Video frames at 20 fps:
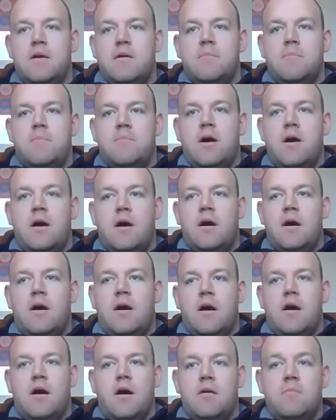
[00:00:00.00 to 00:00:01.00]
But
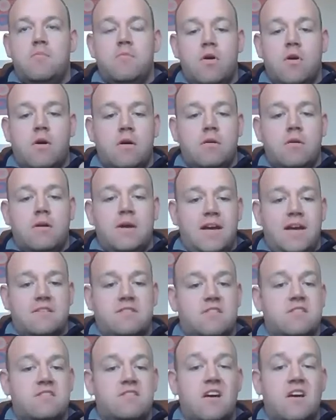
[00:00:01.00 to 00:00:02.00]
I'm not
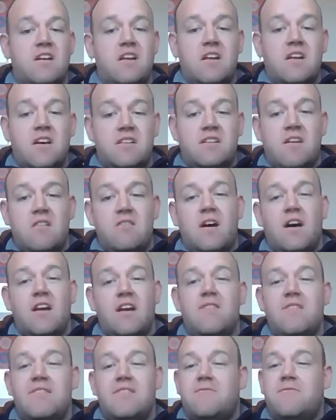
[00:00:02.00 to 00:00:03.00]
as concerned, and I
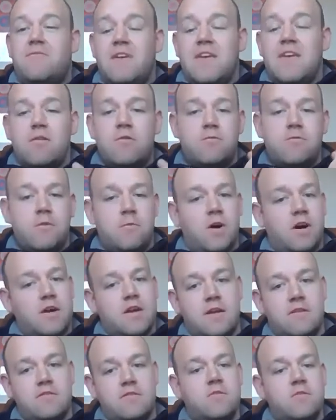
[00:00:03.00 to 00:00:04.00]
don't feel from our
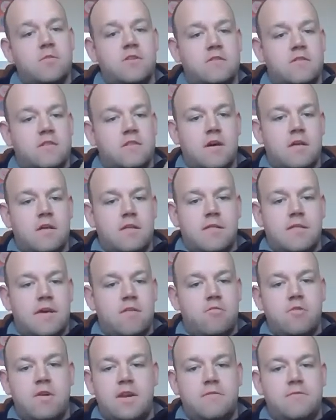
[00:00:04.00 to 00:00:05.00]
customers that
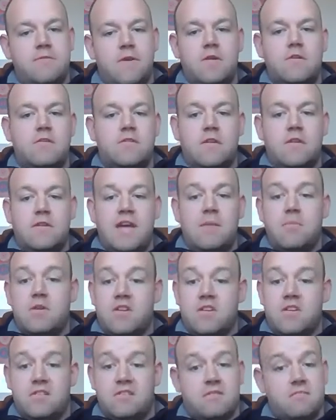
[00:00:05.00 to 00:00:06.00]
they're really focused on that,
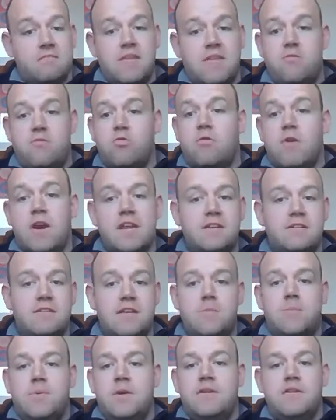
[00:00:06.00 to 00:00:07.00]
because they're already
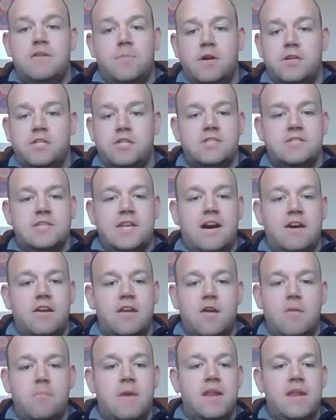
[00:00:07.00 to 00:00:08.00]
deep into budgets now.
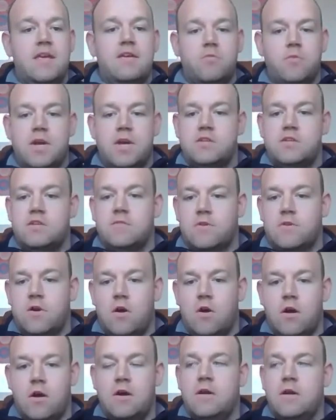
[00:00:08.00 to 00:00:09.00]
You know, many of which have
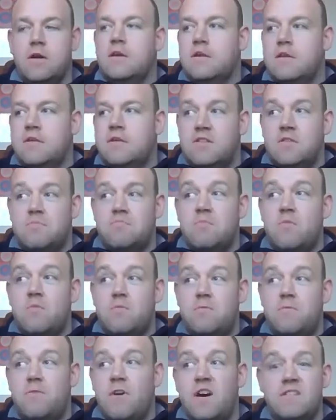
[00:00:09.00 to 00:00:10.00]
got to
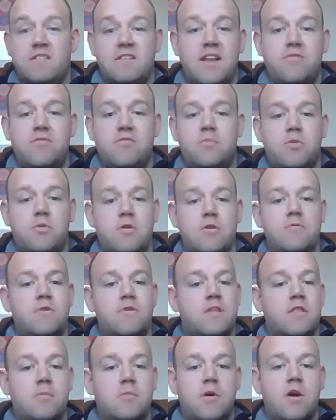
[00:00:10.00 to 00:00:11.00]
first level
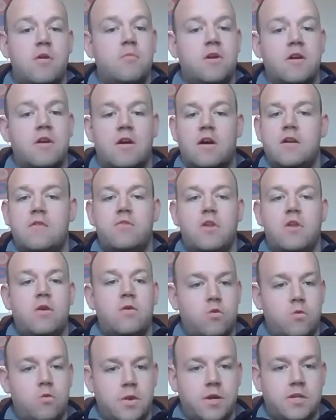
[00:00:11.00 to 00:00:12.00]
approval at the moment, kind of
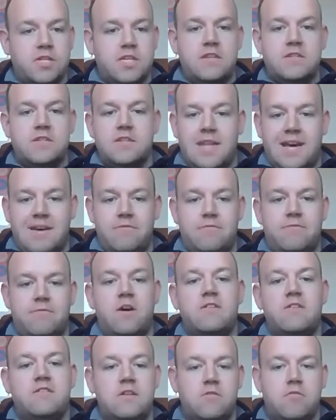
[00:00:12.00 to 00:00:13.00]
local budgets, and that
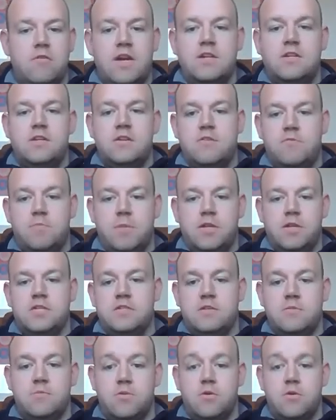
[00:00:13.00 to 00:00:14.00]
first iteration of
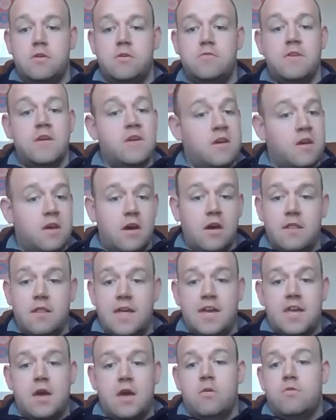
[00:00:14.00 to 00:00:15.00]
budgets approved, and
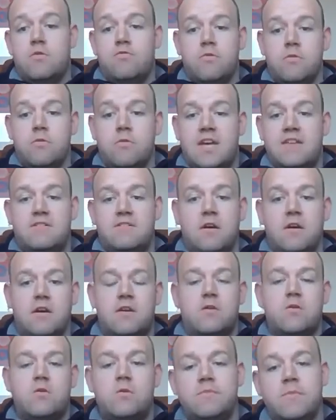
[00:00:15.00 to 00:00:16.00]
they're going through their
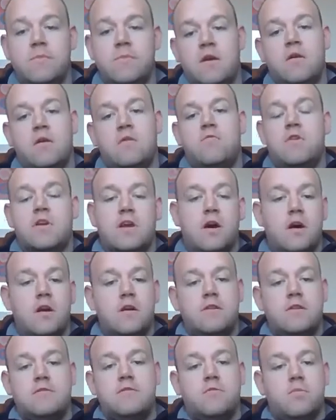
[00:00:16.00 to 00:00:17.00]
cycle
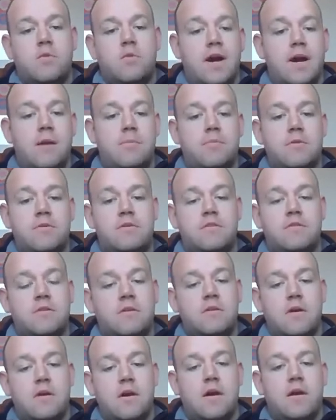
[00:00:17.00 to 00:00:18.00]
regardless of what happens
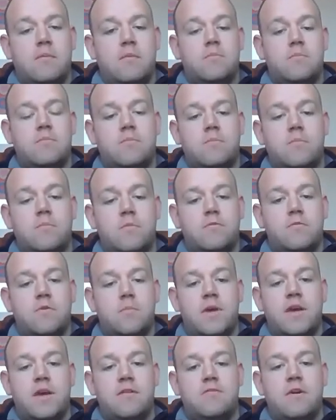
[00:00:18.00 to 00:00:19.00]
with the
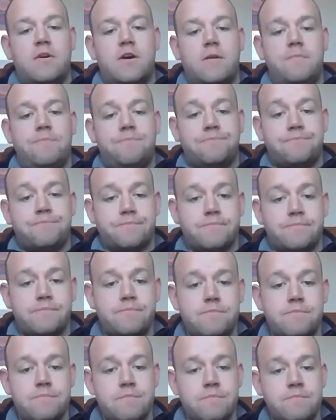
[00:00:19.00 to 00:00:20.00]
BFR.
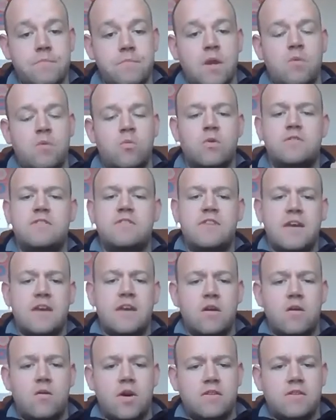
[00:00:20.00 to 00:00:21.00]
What's the
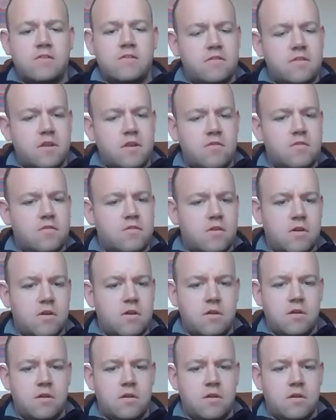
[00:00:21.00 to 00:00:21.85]
second question, Stephen? Sorry.